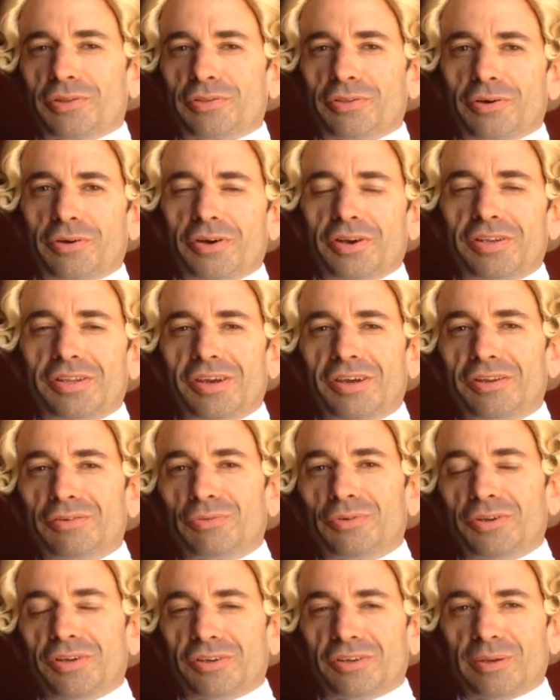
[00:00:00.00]

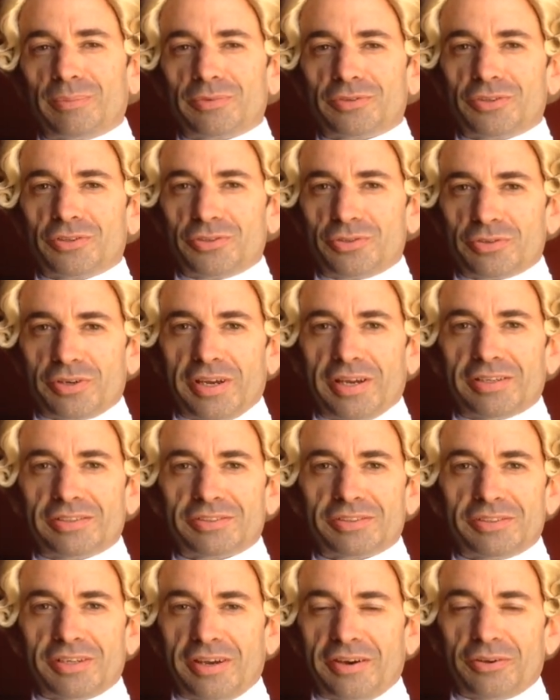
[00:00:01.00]
authoritative when it comes to
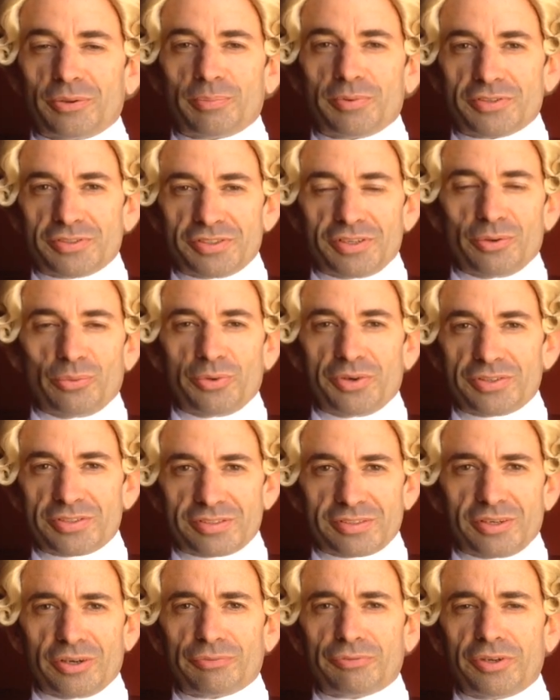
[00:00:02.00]
dress and how to present
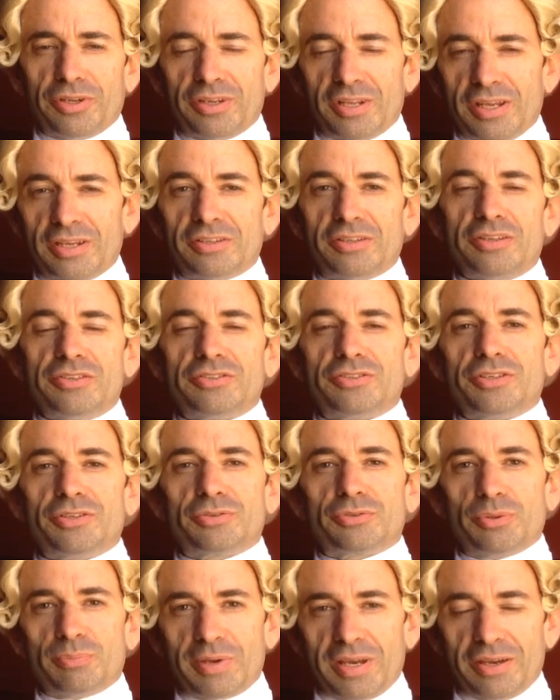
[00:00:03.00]
oneself in an 18th
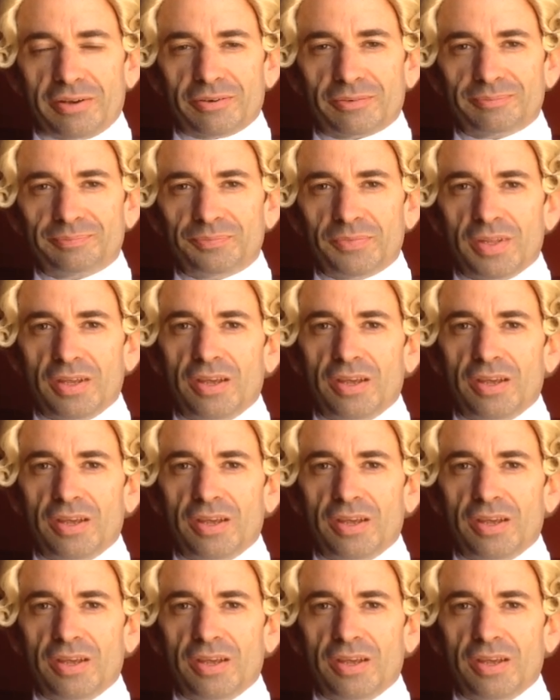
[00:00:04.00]
century manner.